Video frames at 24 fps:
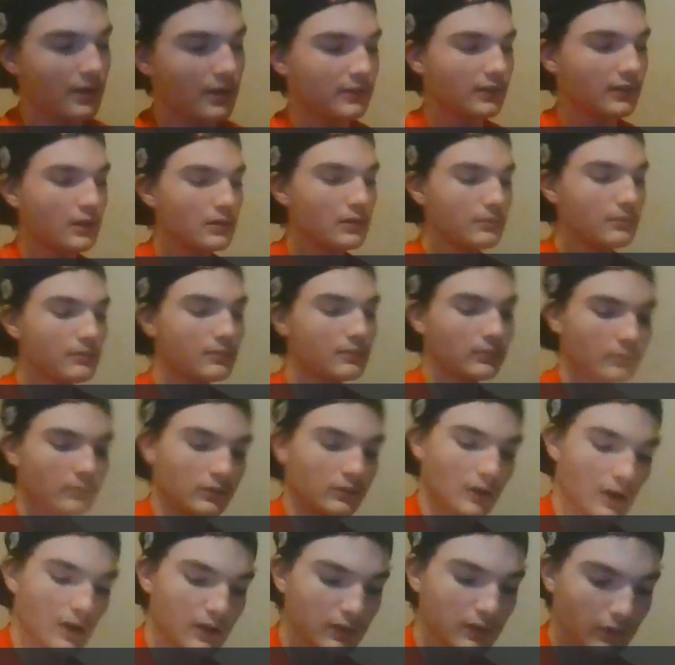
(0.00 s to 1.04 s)
pressing.
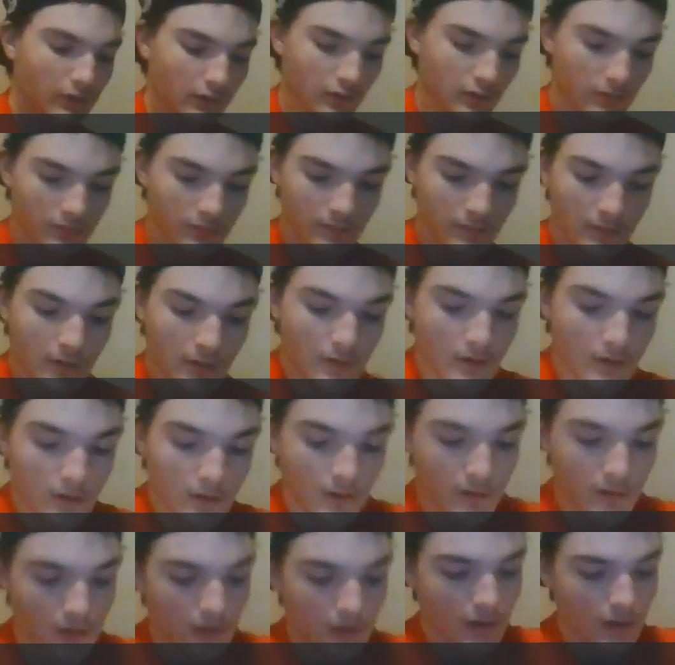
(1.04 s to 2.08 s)
Nice.
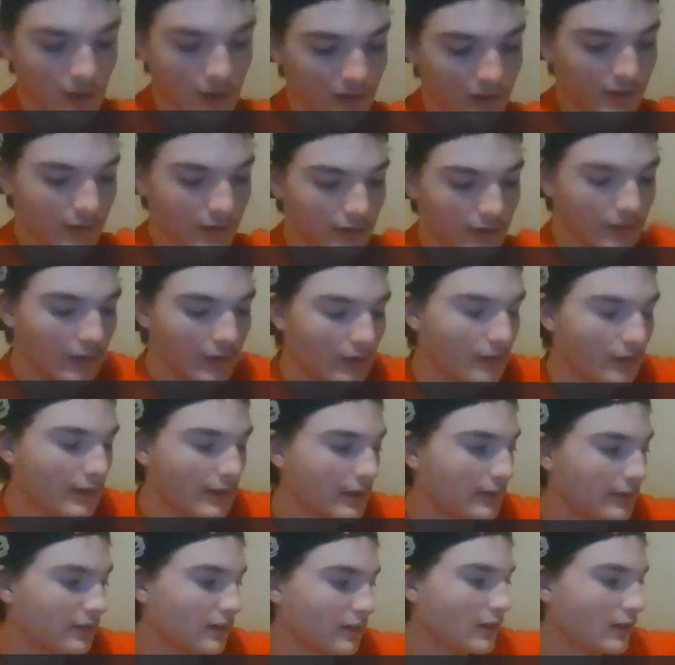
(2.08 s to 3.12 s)
As you can tell,
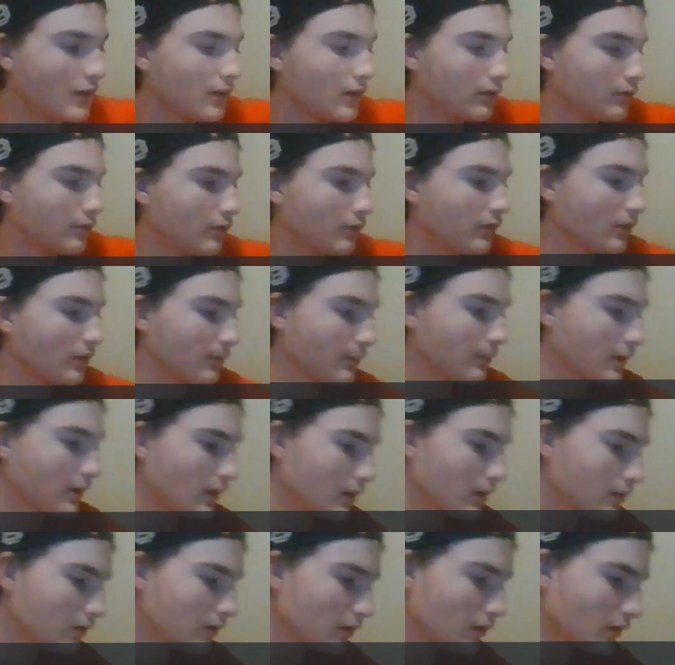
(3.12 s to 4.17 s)
it's gone through some
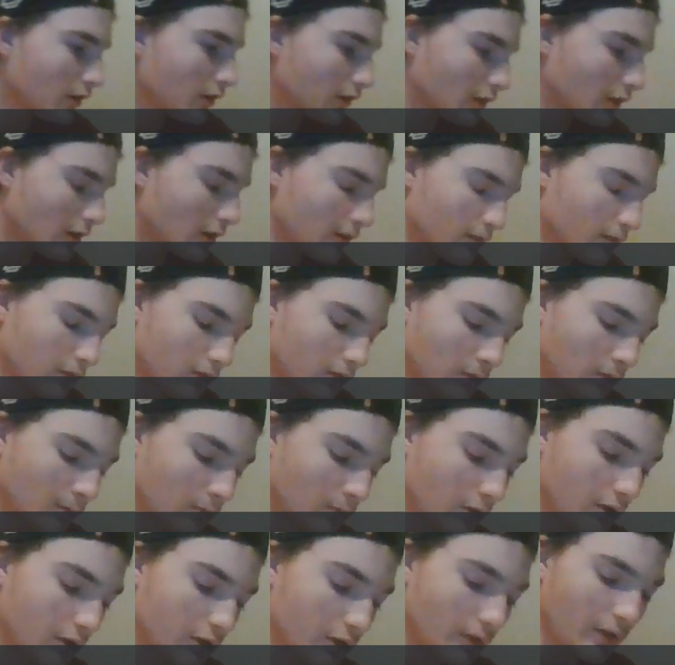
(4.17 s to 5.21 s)
things. It's gone through
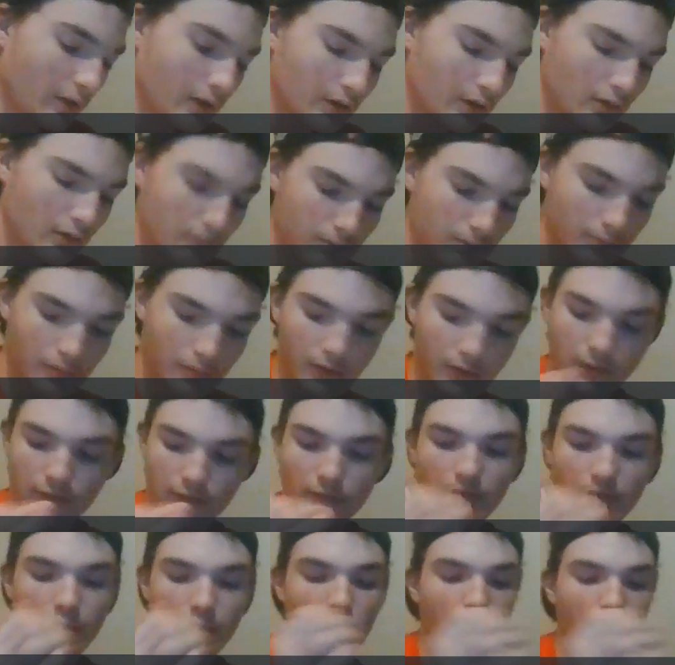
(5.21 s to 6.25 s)
some wear and tear, but
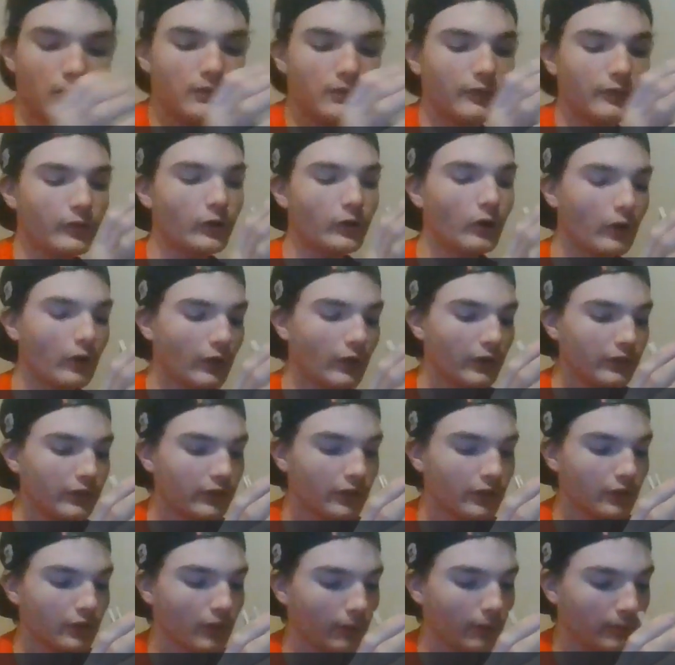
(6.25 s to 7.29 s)
overall, it
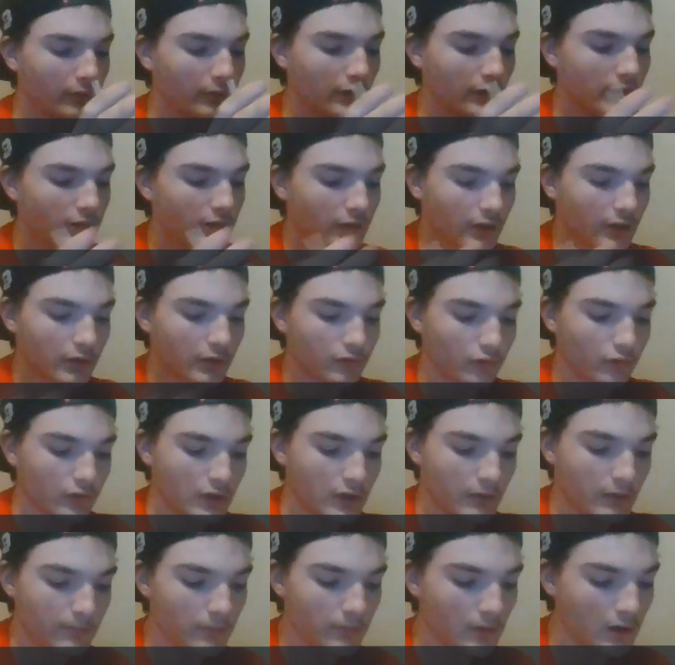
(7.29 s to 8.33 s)
still plays like a
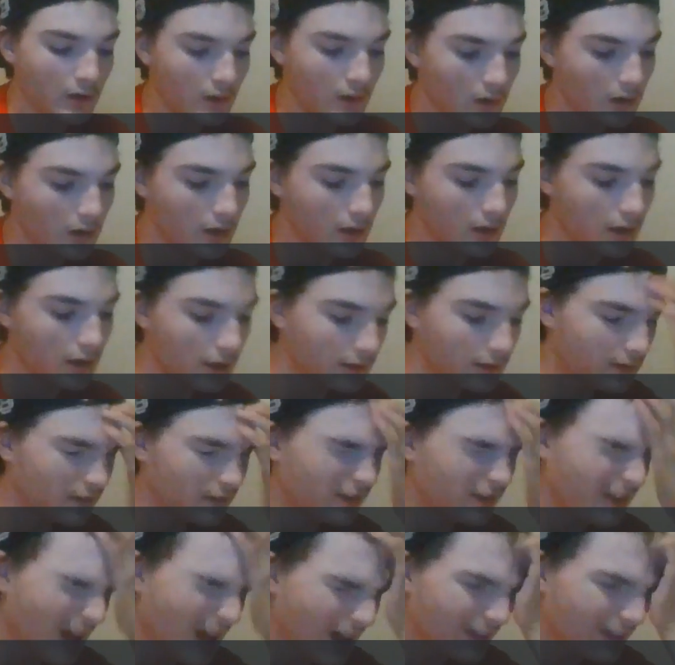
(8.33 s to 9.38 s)
dream.
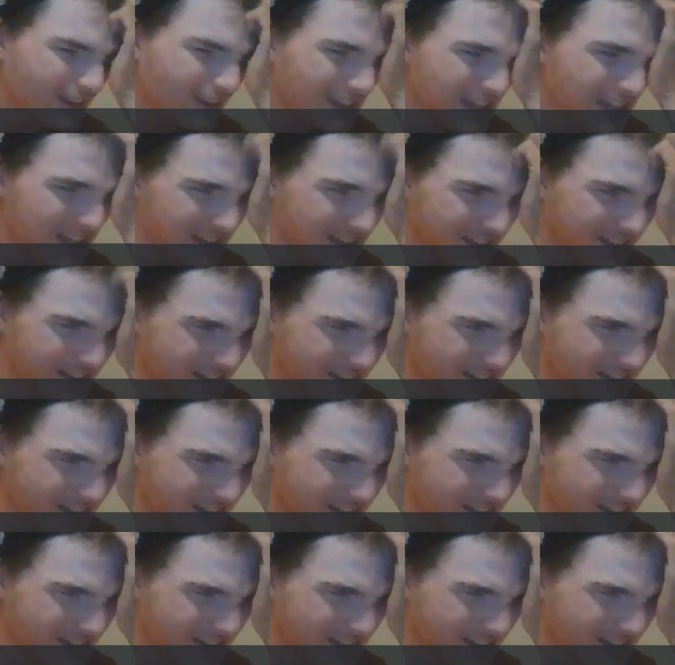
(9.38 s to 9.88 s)
Sadly,